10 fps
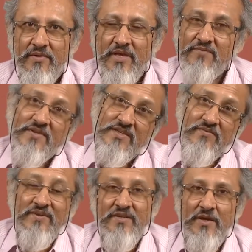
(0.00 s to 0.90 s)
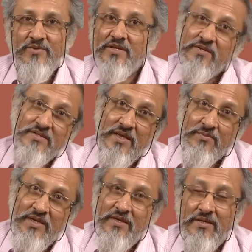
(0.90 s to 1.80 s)
even 7 times, has the
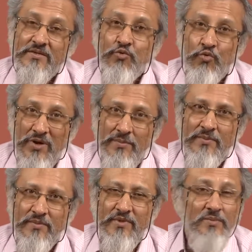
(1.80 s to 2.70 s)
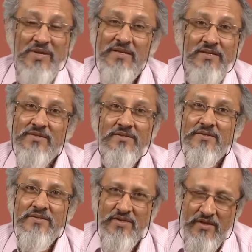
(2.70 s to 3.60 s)
same meaning as go up. The meaning
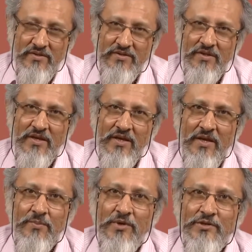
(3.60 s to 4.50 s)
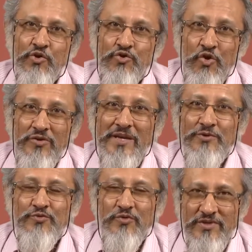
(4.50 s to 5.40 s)
doesn't change. But you're
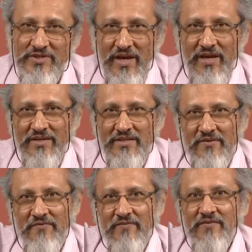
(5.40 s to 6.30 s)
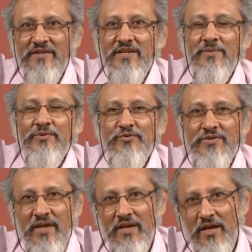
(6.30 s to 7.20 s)
talking to the child as if every time you
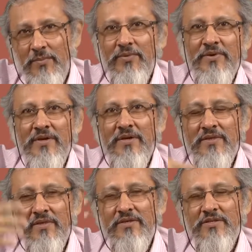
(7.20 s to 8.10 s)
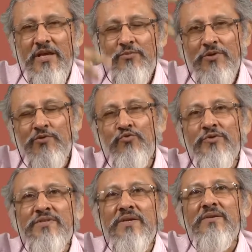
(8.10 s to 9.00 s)
say up, the child will
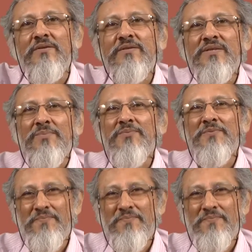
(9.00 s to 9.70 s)
do a single step.